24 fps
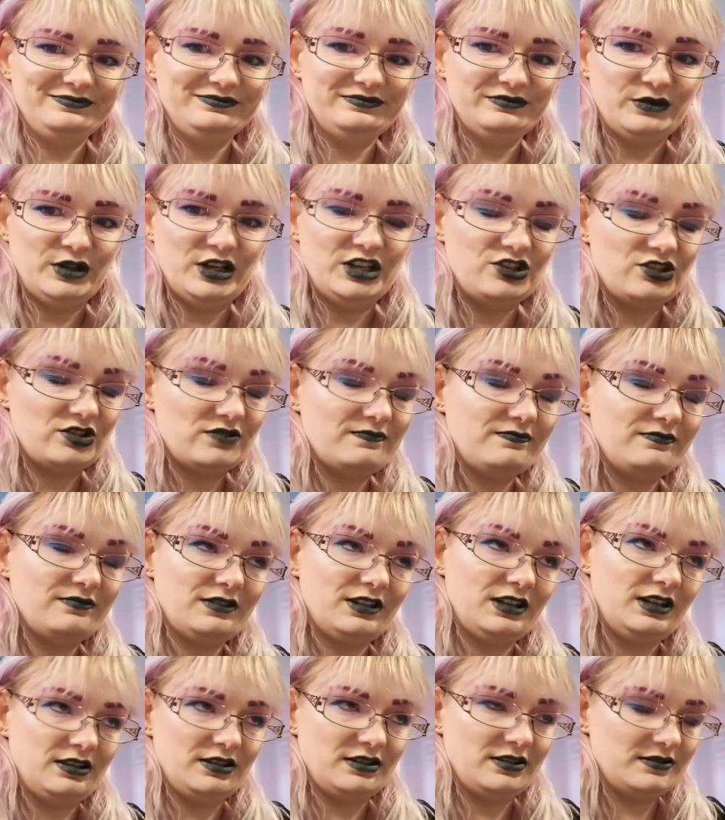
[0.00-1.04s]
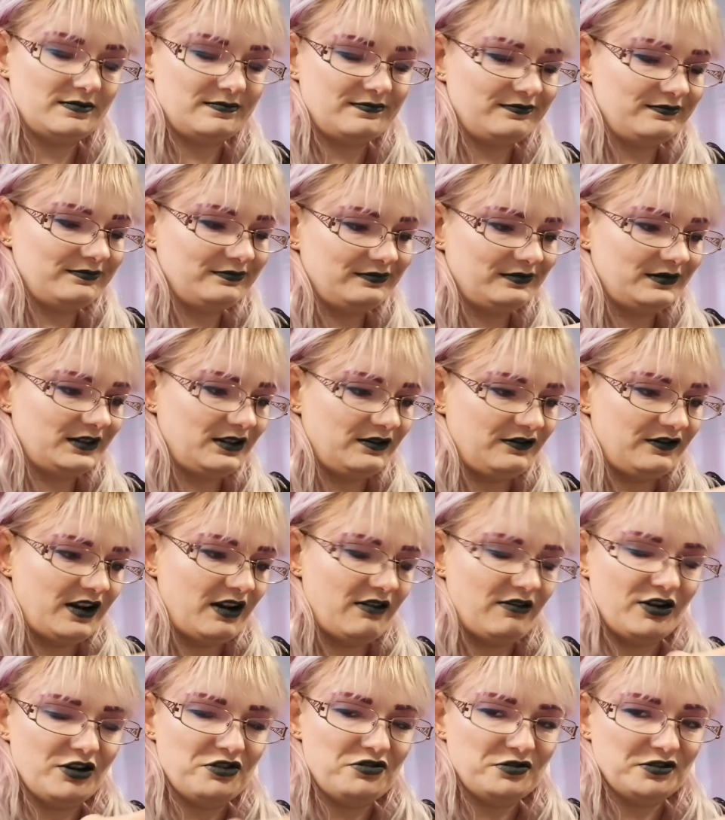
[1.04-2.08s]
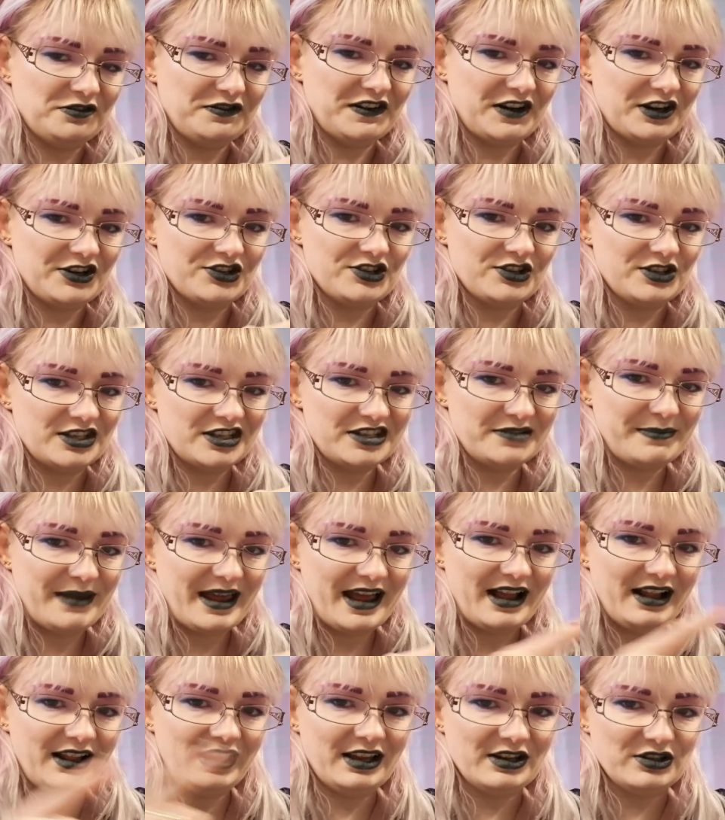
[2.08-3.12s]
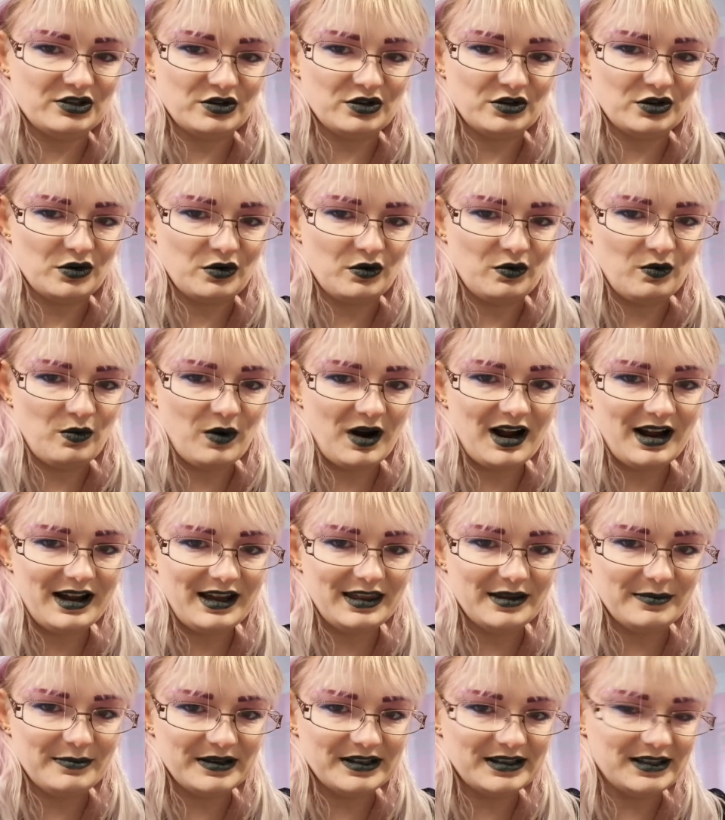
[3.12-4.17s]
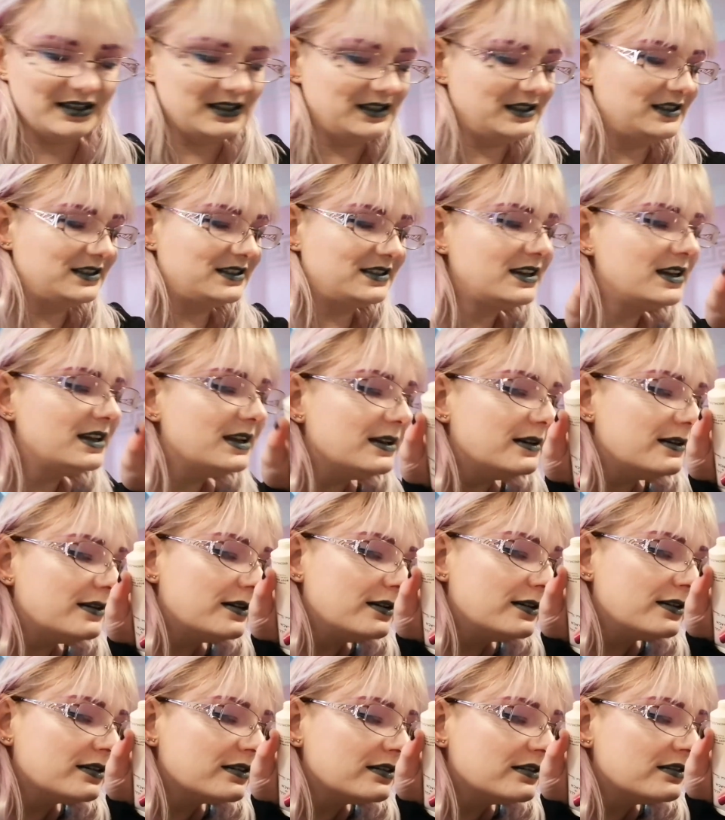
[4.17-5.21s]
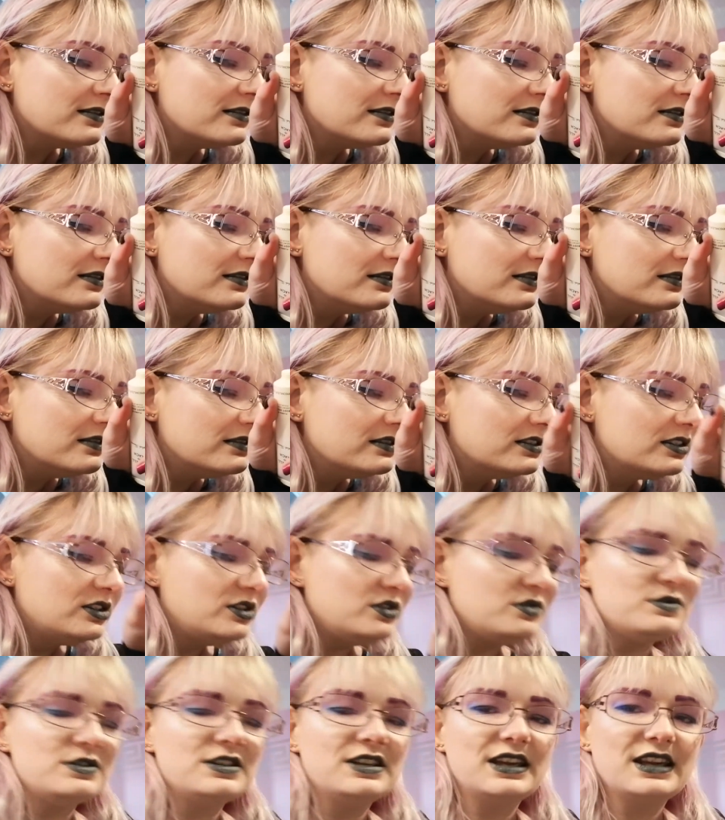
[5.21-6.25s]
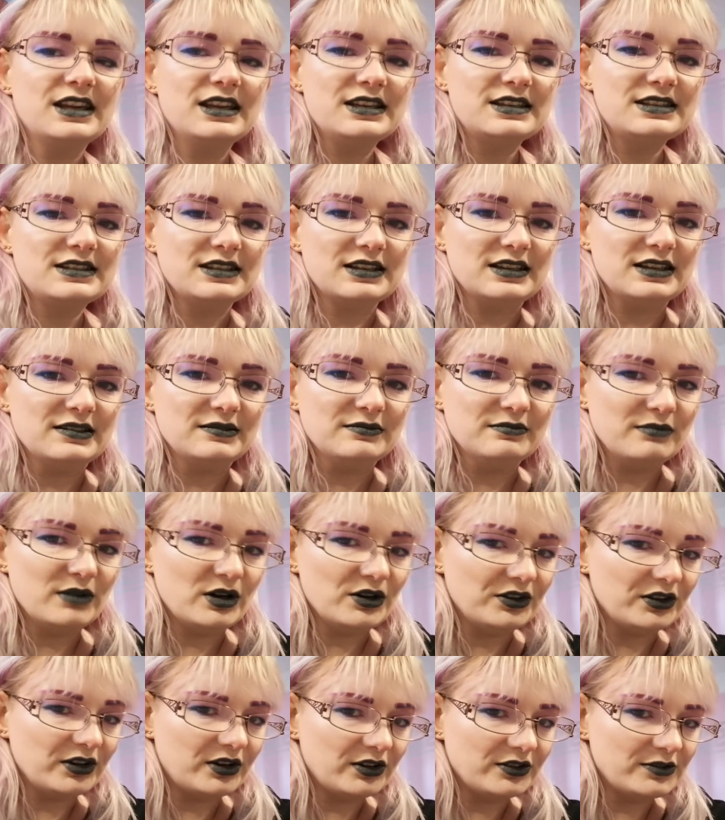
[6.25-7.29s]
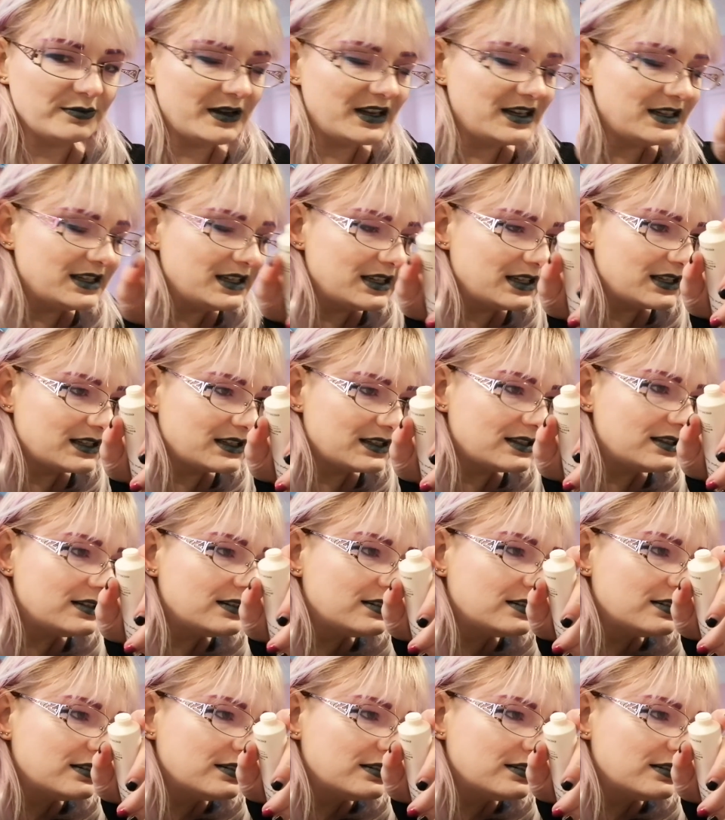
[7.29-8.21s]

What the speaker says: which is a very old-fashioned smell. I don't know why they persist in using it in modern cosmetics.